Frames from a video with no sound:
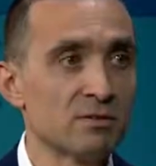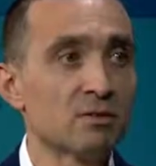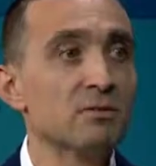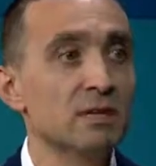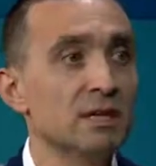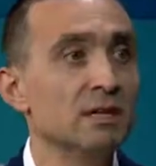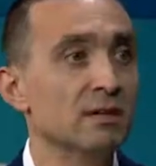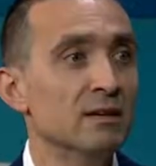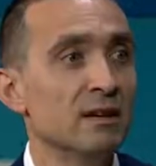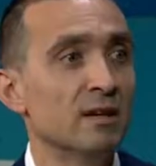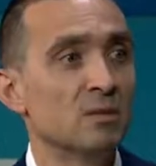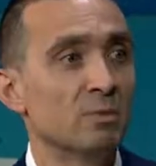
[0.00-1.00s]
There's no need
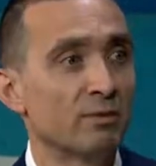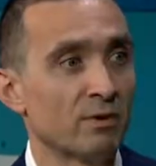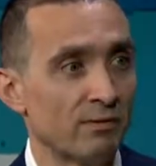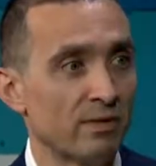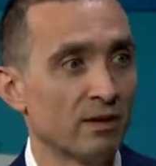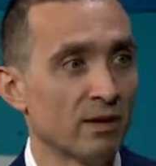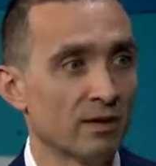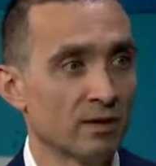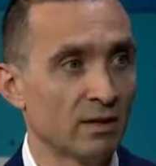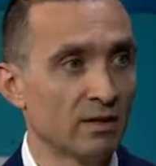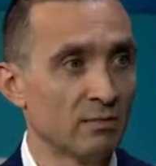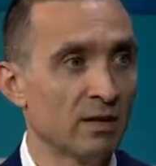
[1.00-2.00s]
to pay for everything at
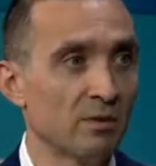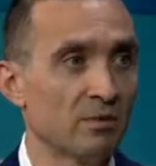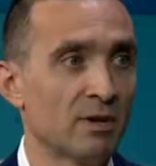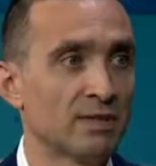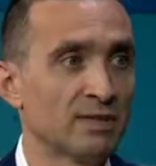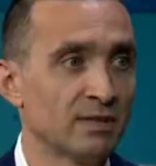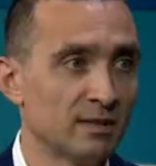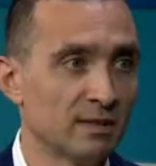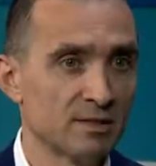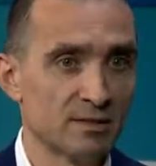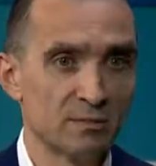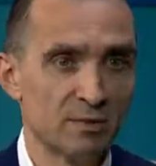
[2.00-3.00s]
the on-demand pricing tier.
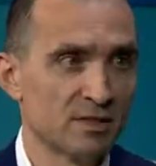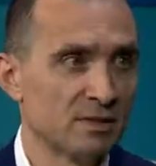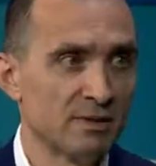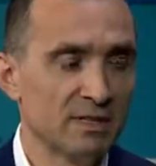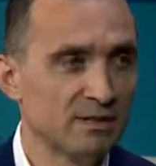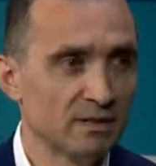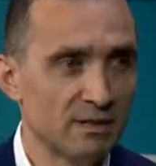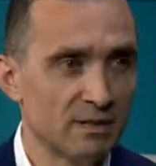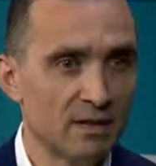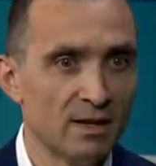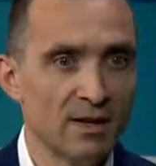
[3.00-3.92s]
It's the most expensive tier.